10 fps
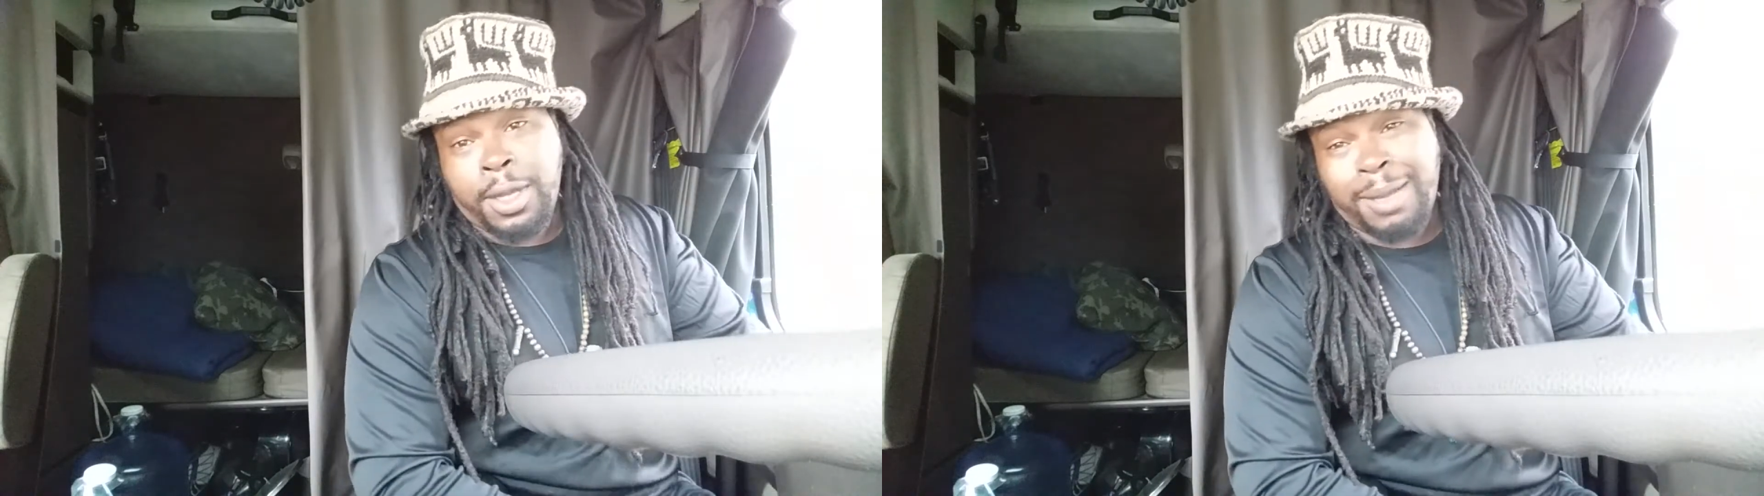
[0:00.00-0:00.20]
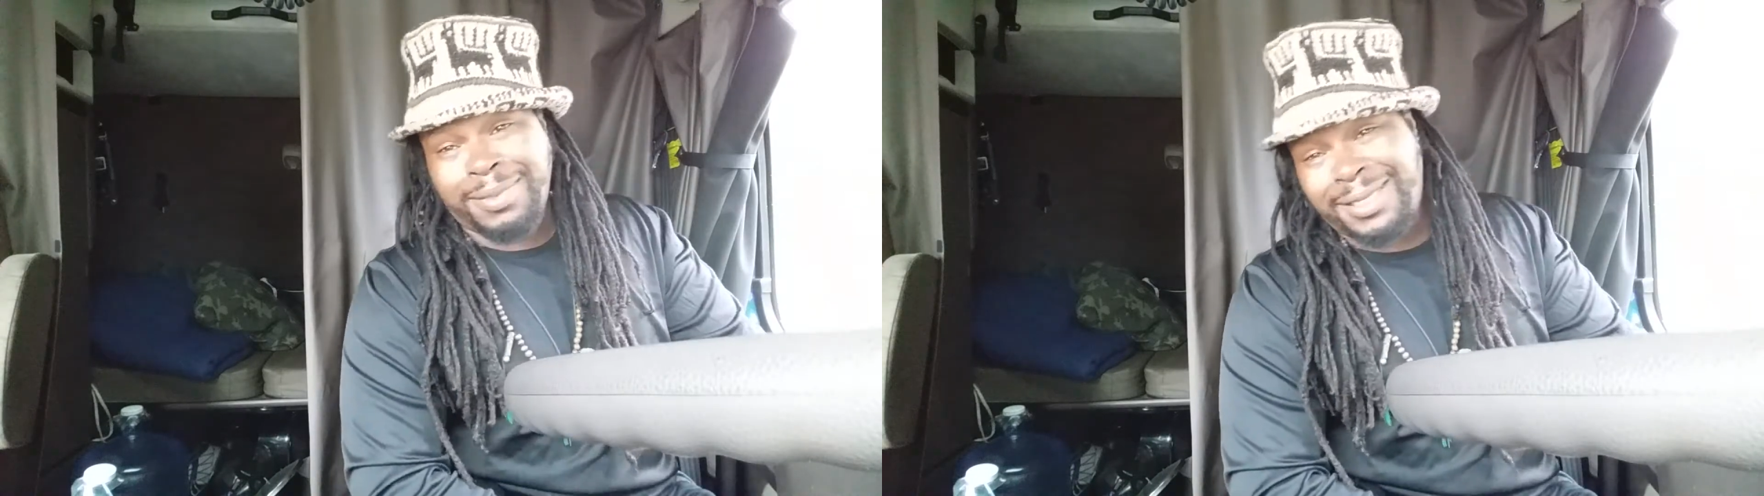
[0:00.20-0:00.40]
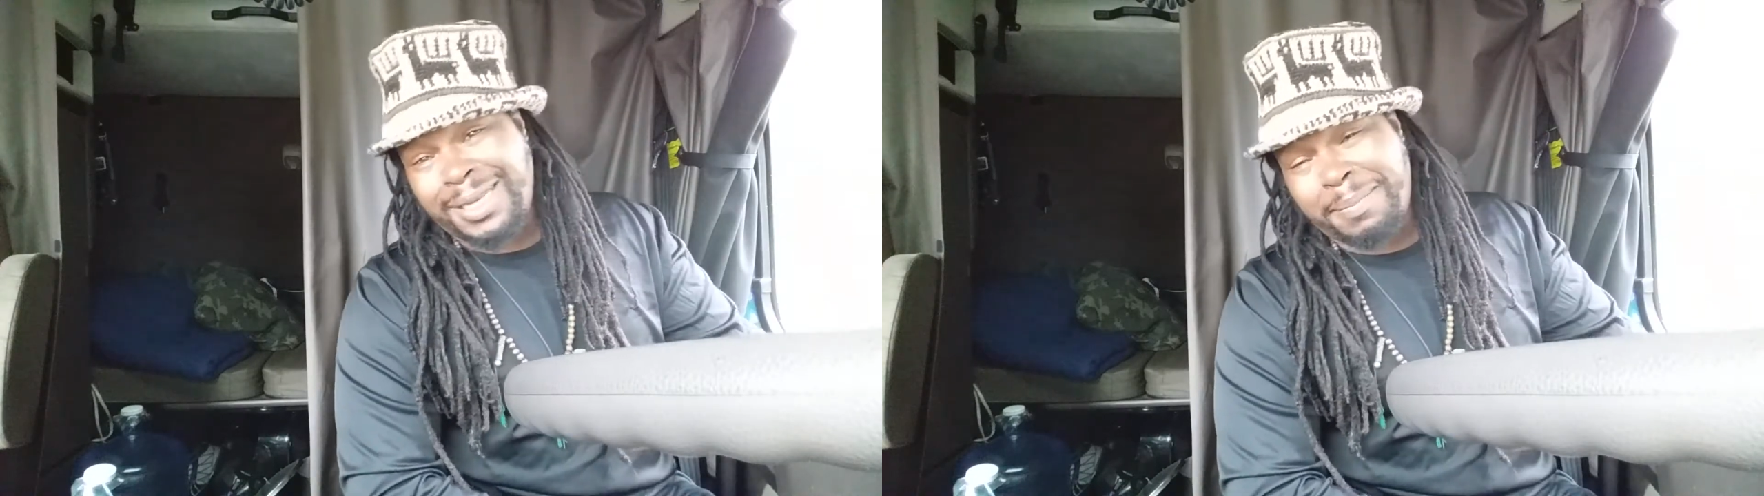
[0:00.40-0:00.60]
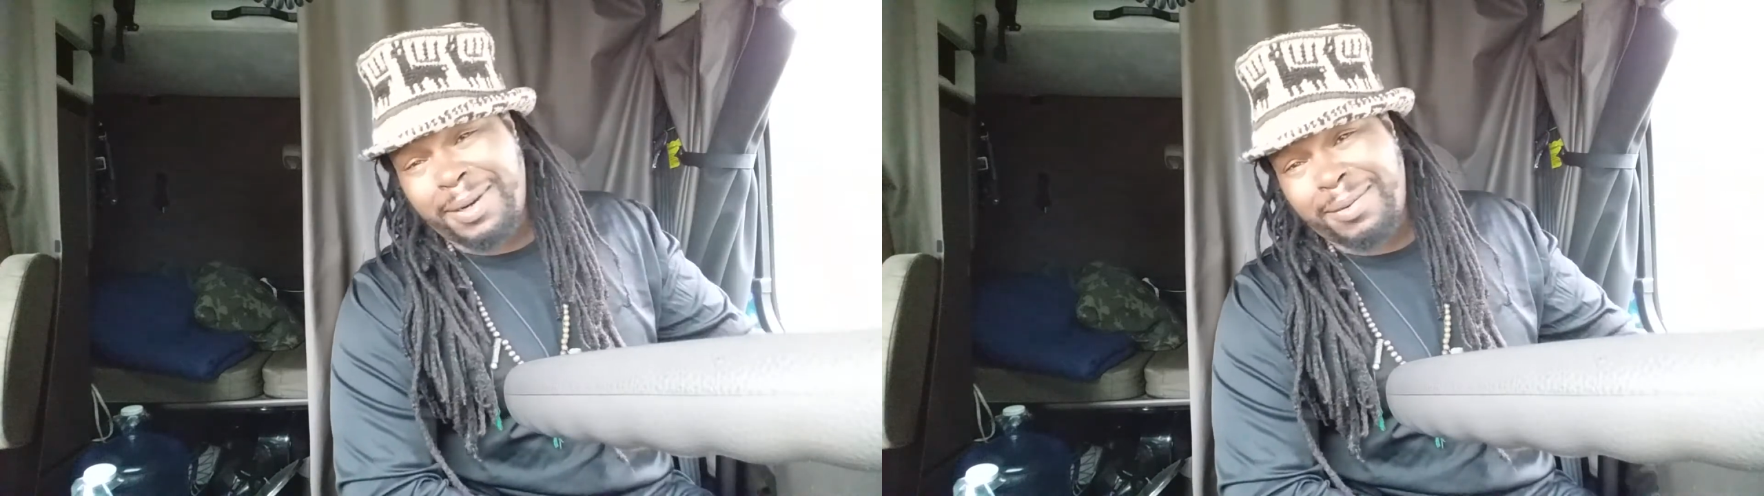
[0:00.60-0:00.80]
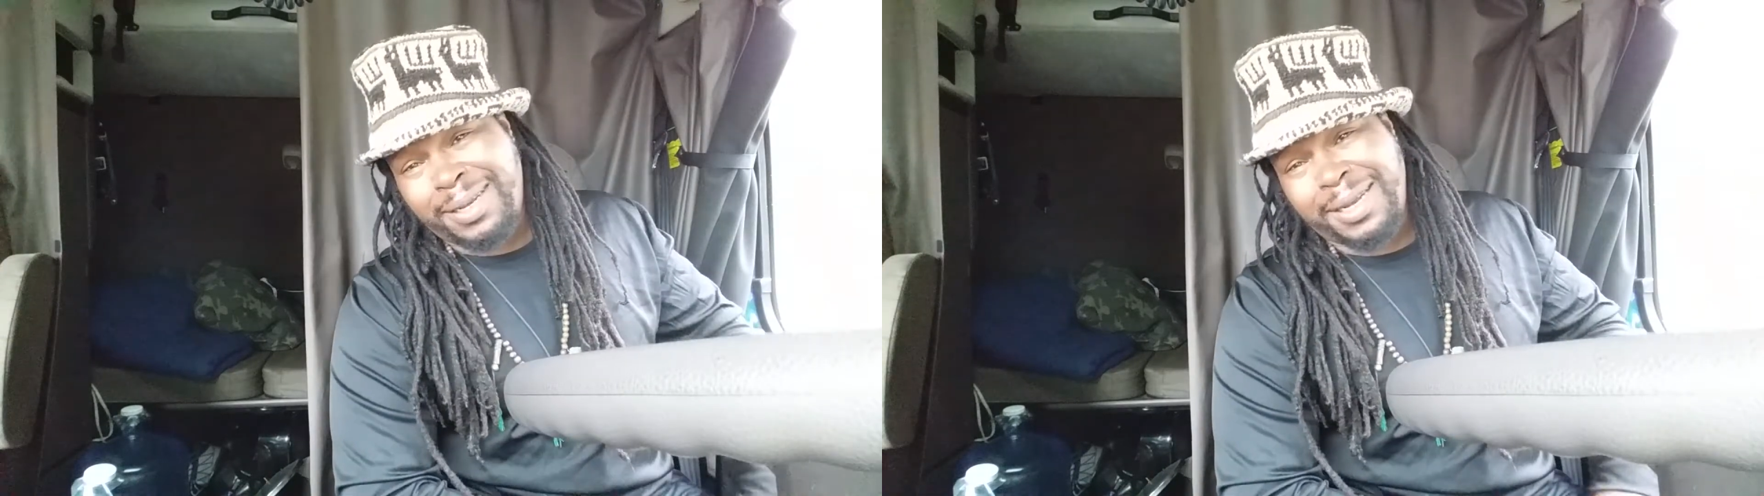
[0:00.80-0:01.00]
I'm just
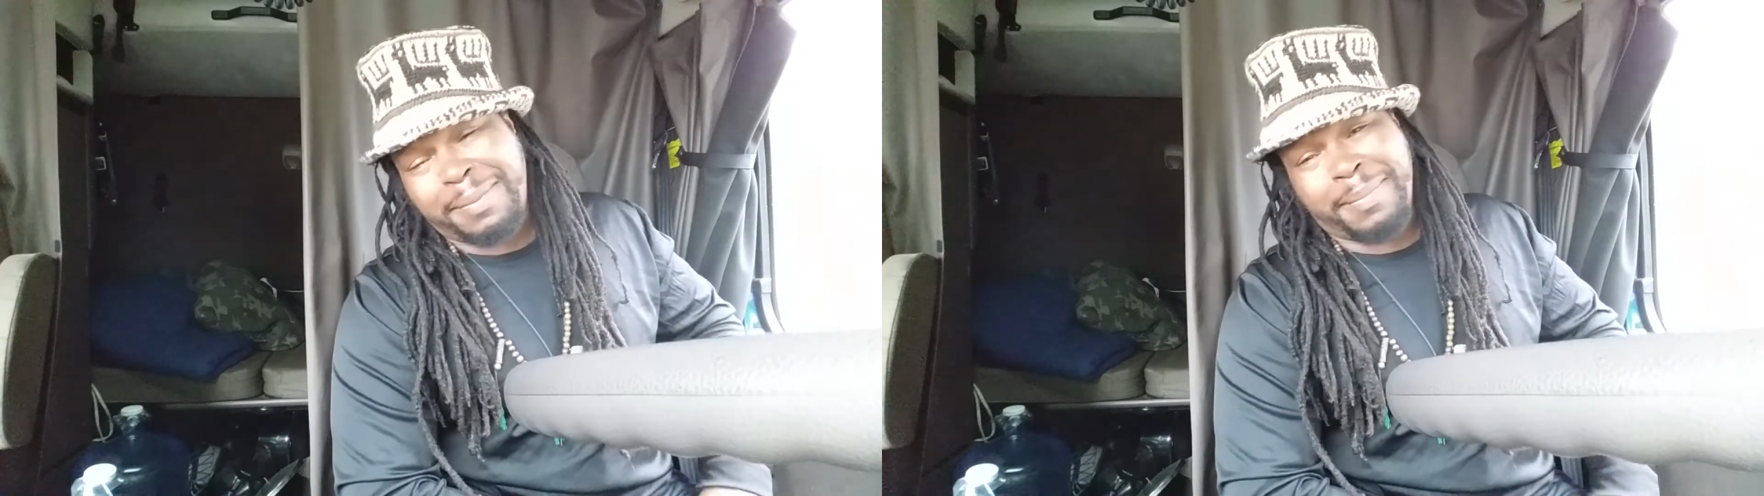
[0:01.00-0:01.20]
jumping on here,